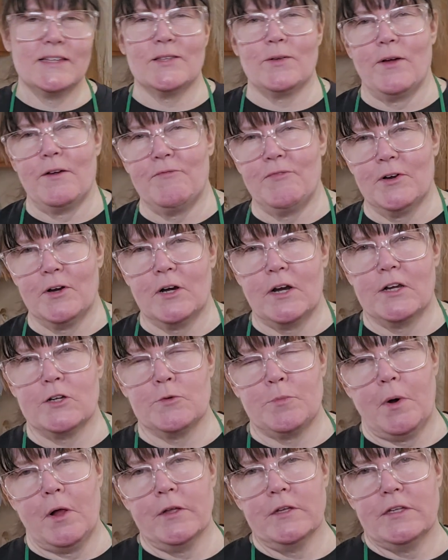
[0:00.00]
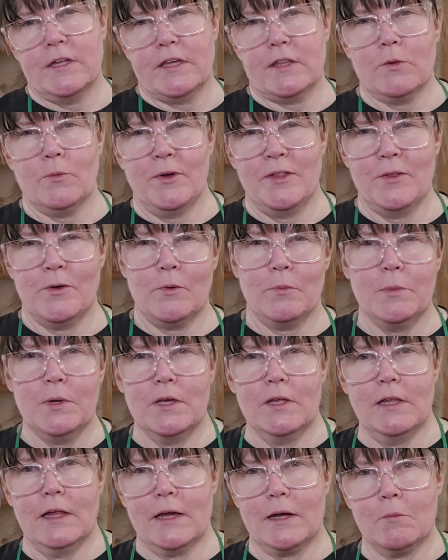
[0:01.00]
So I figured I should probably take the one that would
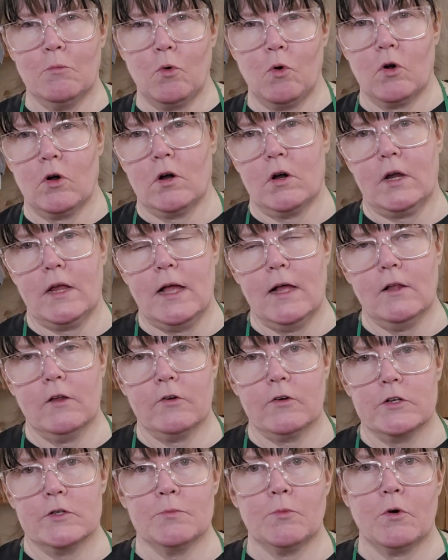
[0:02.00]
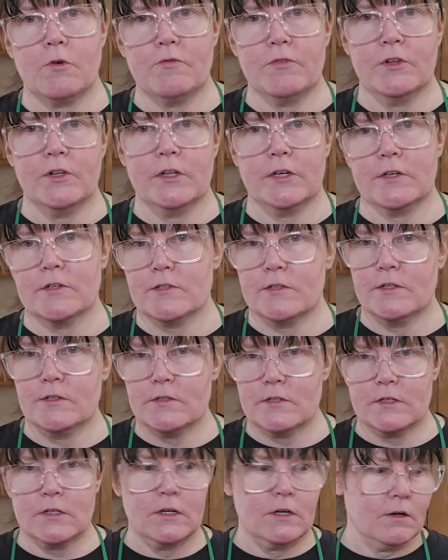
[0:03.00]
be like more calories, more filling,
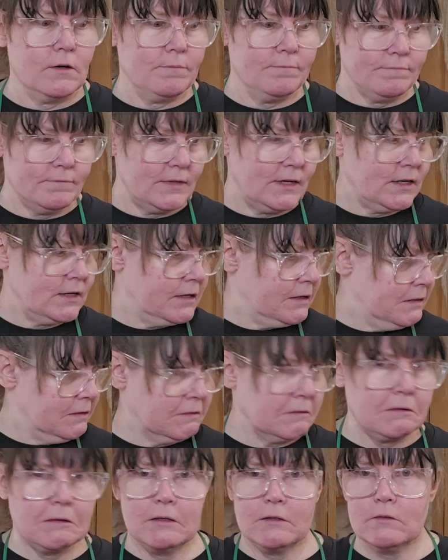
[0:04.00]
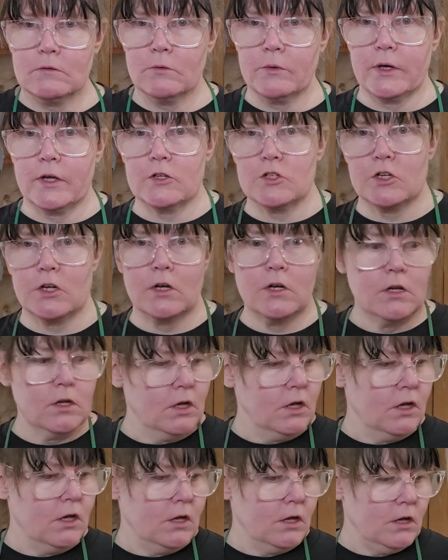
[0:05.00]
since, you know, not eating the way I should,
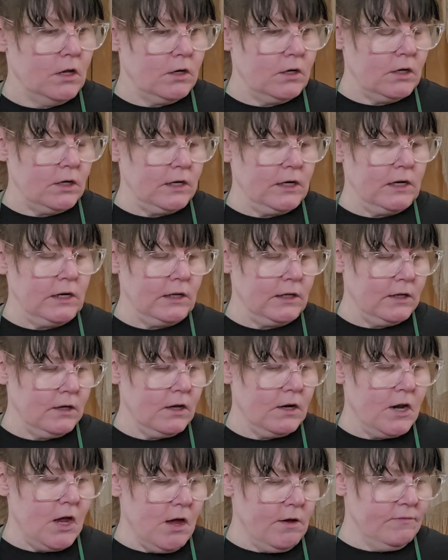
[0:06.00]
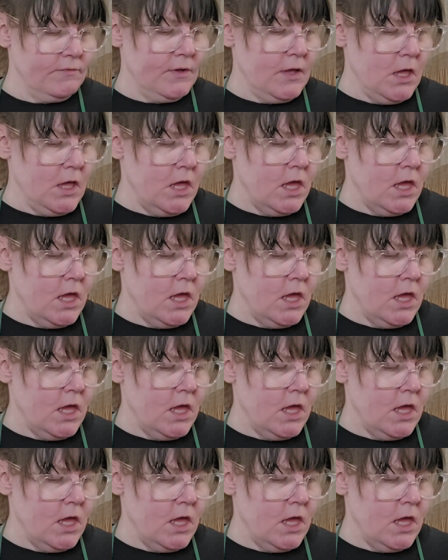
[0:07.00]
not eating enough.